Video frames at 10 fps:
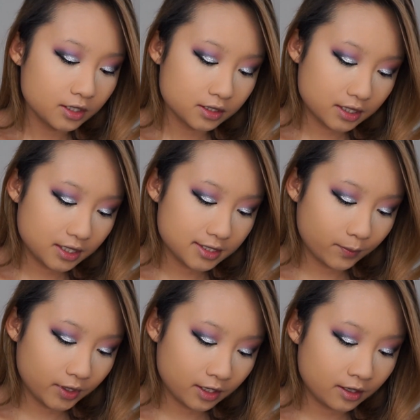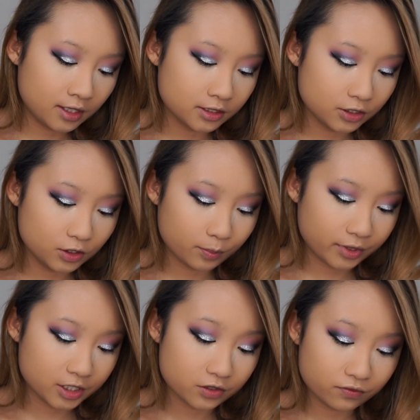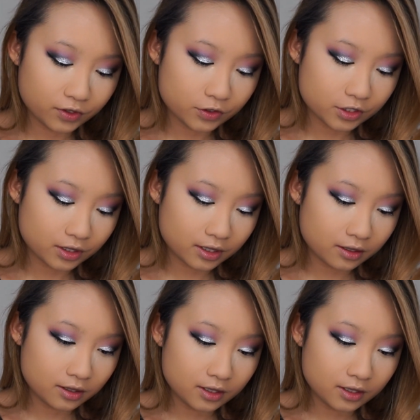just kind of dipping it into the Punch Fuchsia,